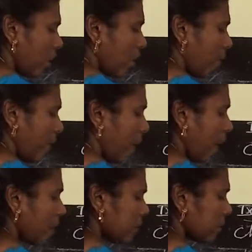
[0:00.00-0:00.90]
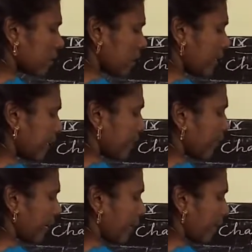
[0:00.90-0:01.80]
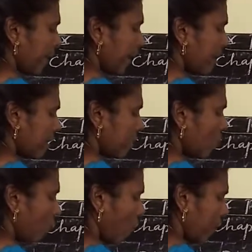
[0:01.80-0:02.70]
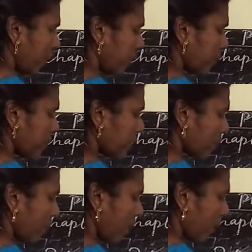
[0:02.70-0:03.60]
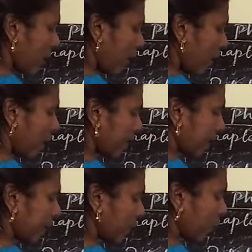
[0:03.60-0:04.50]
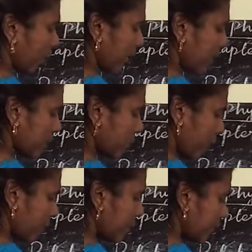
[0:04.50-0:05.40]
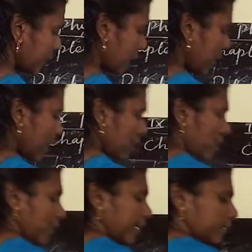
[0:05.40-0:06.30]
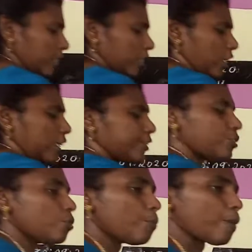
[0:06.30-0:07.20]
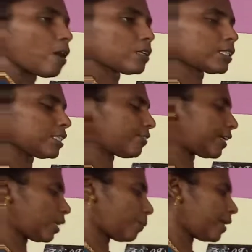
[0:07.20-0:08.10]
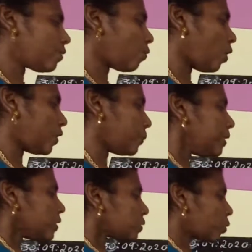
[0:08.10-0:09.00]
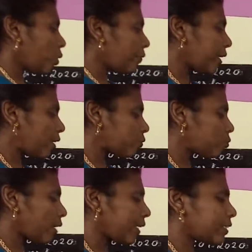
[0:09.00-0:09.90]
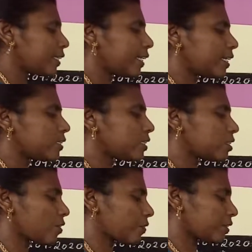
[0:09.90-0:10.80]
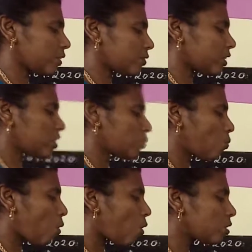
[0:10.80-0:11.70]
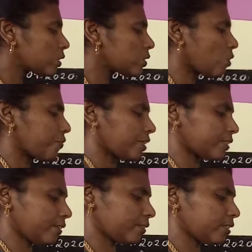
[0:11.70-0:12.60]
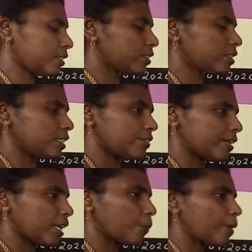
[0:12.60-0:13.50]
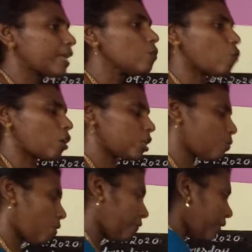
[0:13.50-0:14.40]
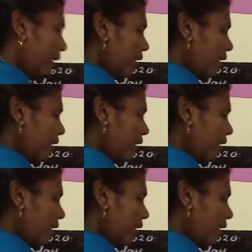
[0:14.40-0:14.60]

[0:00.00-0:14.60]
mass divided by volume. This formula already lower class you have learned. Density equal to mass divided by volume. So we have to write here density of a substance, mass of a substance divided by volume of a